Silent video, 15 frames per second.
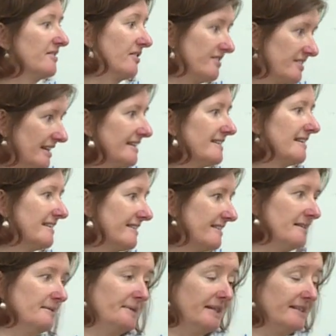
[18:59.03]
So salicylates
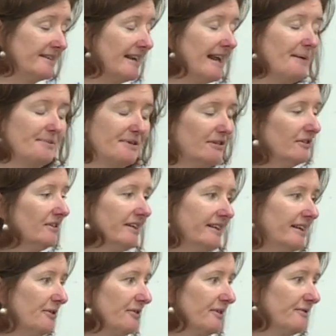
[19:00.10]
and amines are absolutely in
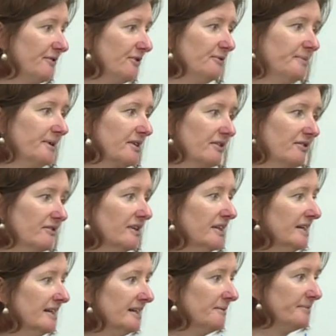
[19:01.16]
healthy food, but can,
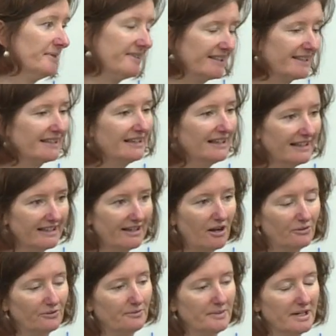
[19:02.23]
particularly
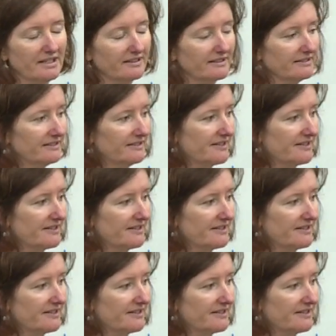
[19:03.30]
older men,